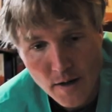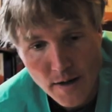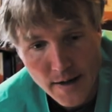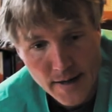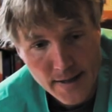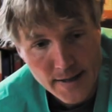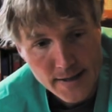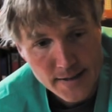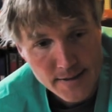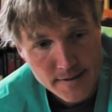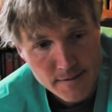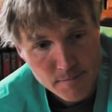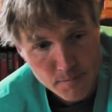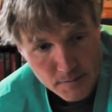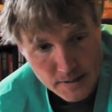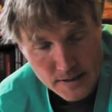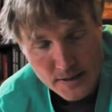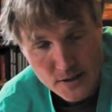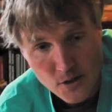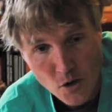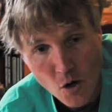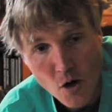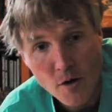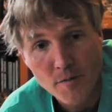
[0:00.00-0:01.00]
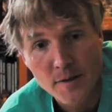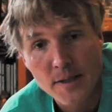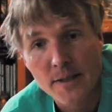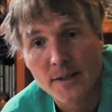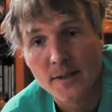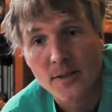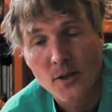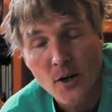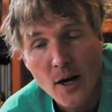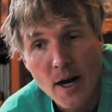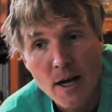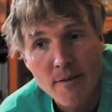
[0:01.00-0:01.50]
And I mean, it's
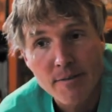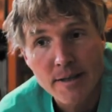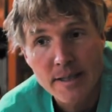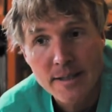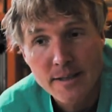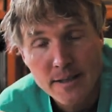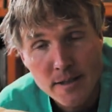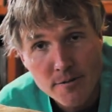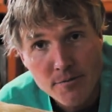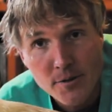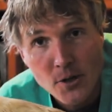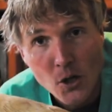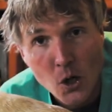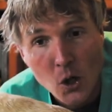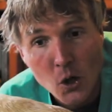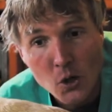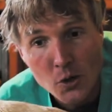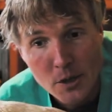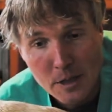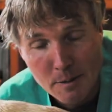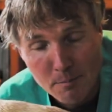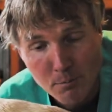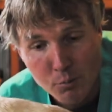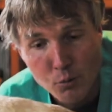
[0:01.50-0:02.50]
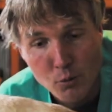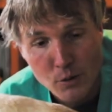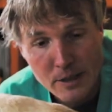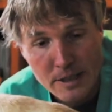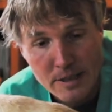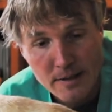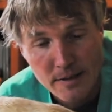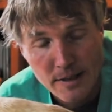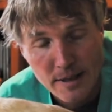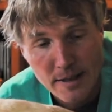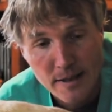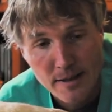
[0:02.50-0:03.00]
obvious, they're having difficulty
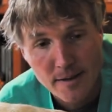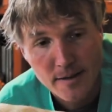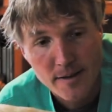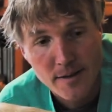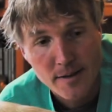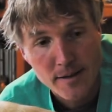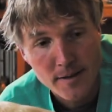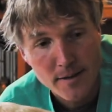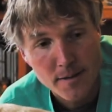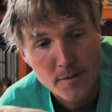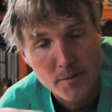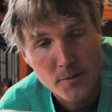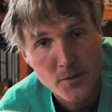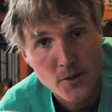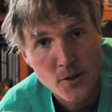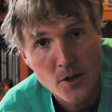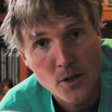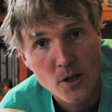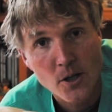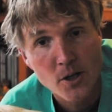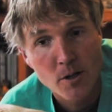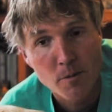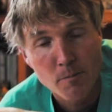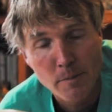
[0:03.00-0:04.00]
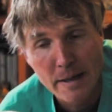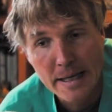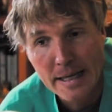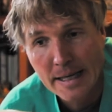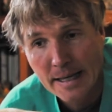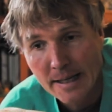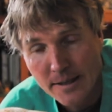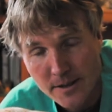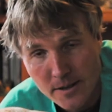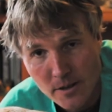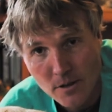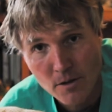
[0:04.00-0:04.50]
breathing. And they're
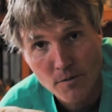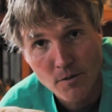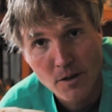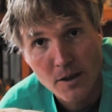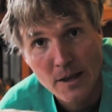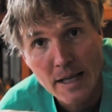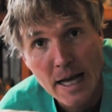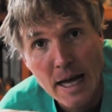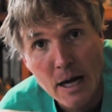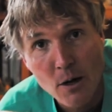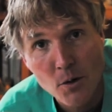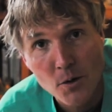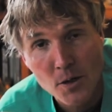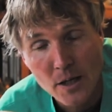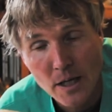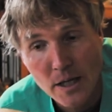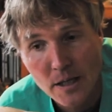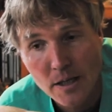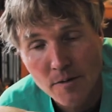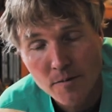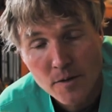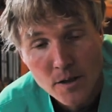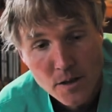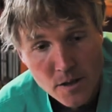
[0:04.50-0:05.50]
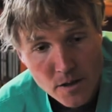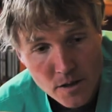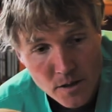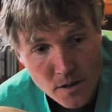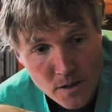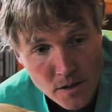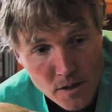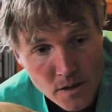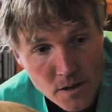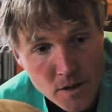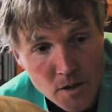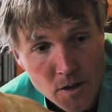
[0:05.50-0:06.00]
making sort of a loud kind of,
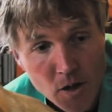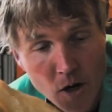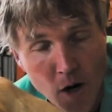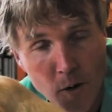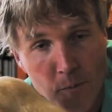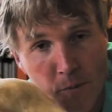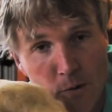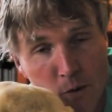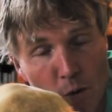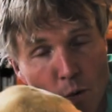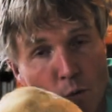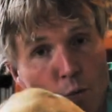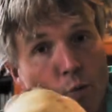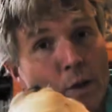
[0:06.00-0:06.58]
almost a